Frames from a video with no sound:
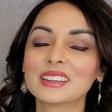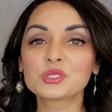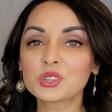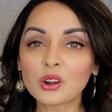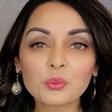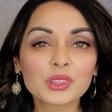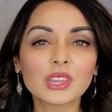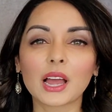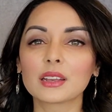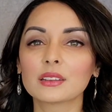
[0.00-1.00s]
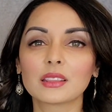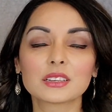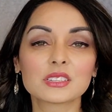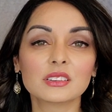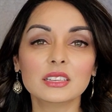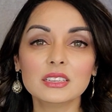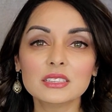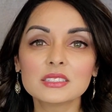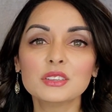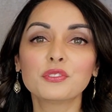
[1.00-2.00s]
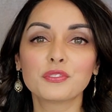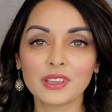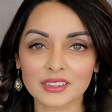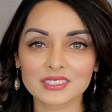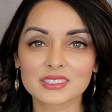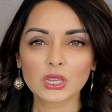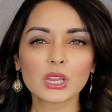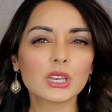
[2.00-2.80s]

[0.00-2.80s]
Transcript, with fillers: Start with that. That's an easy fix.